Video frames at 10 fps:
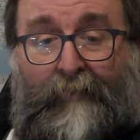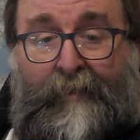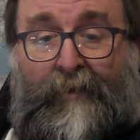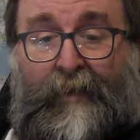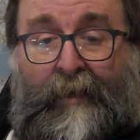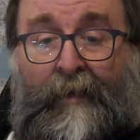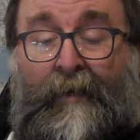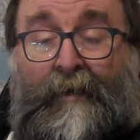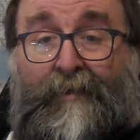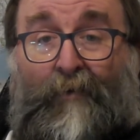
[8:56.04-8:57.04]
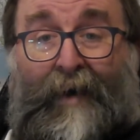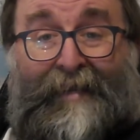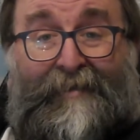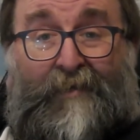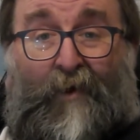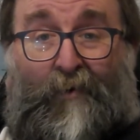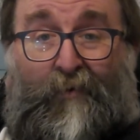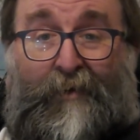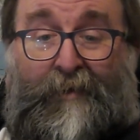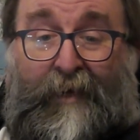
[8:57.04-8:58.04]
Returning. So where did Scotch
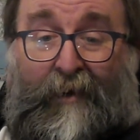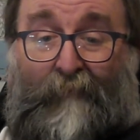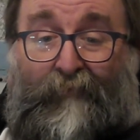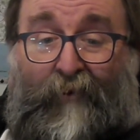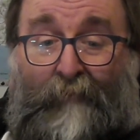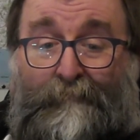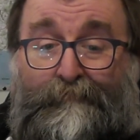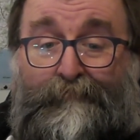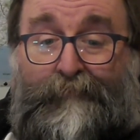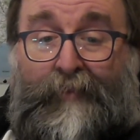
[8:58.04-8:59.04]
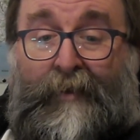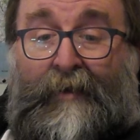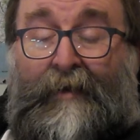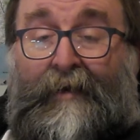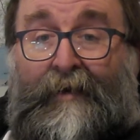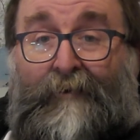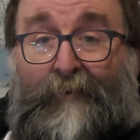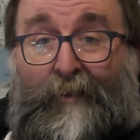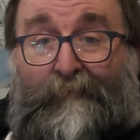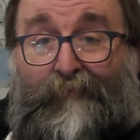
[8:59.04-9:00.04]
whisky come from?
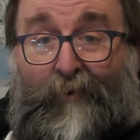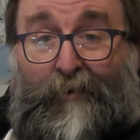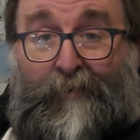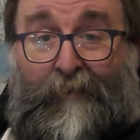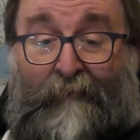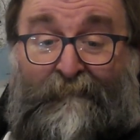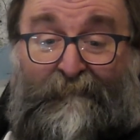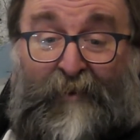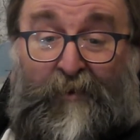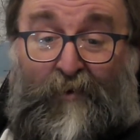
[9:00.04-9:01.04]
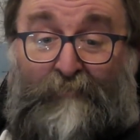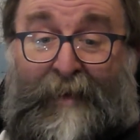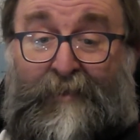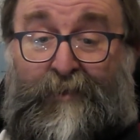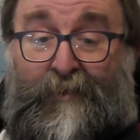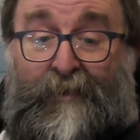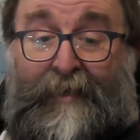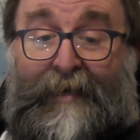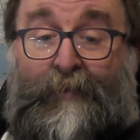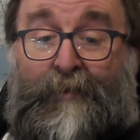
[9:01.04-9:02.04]
Well, the first official
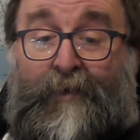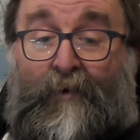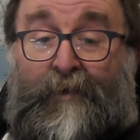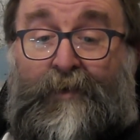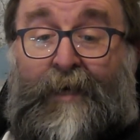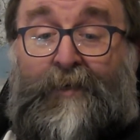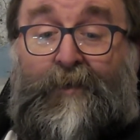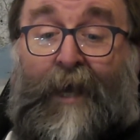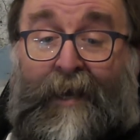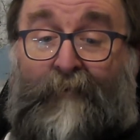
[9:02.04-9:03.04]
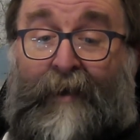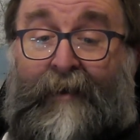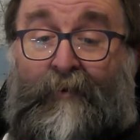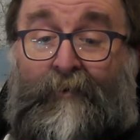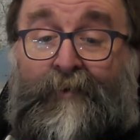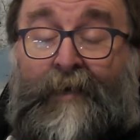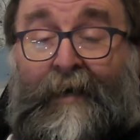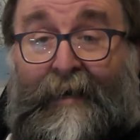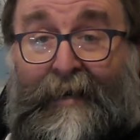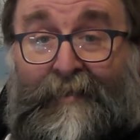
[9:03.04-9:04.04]
mention in the Scottish Exchequer records
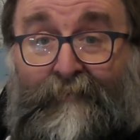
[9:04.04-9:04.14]
is